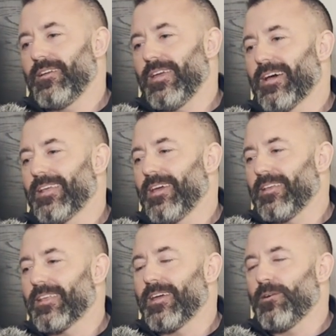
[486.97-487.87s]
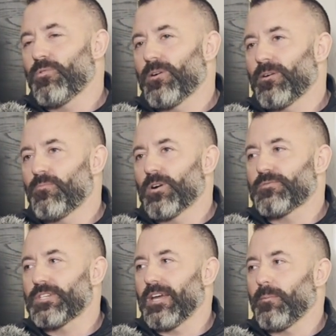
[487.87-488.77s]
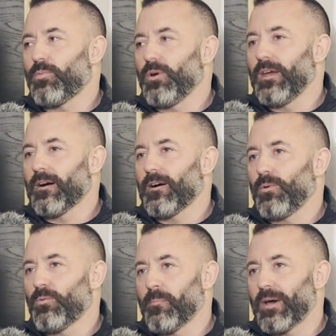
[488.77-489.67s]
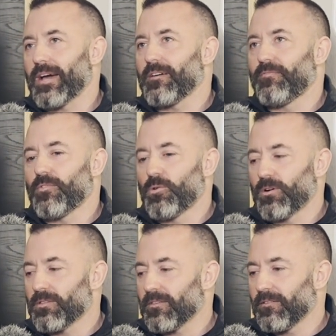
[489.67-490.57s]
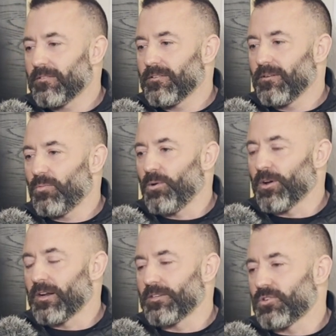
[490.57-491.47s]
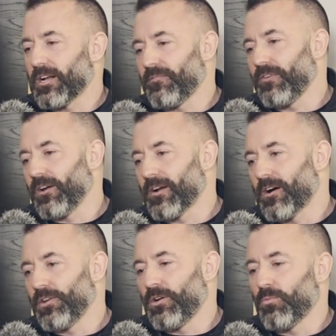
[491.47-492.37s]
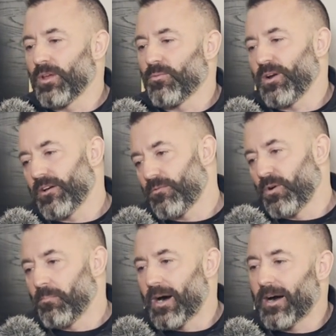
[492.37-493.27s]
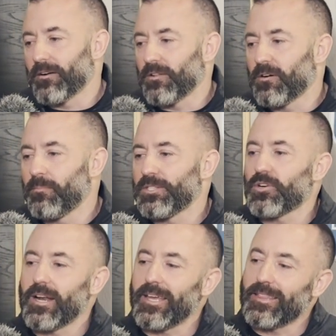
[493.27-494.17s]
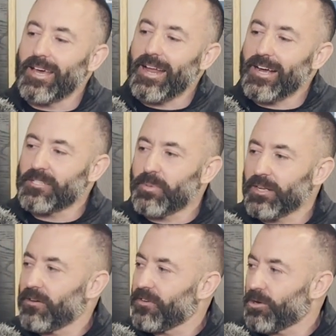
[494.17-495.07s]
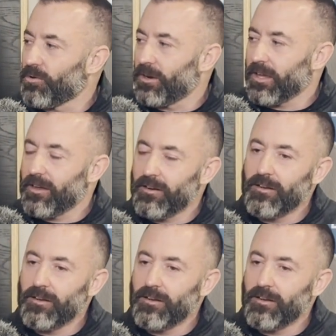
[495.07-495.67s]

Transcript: Yeah, they were in rough shape. We went back and forth. We were going to try to figure out, whether we're going to remodel them and try to get that aspect of it going again.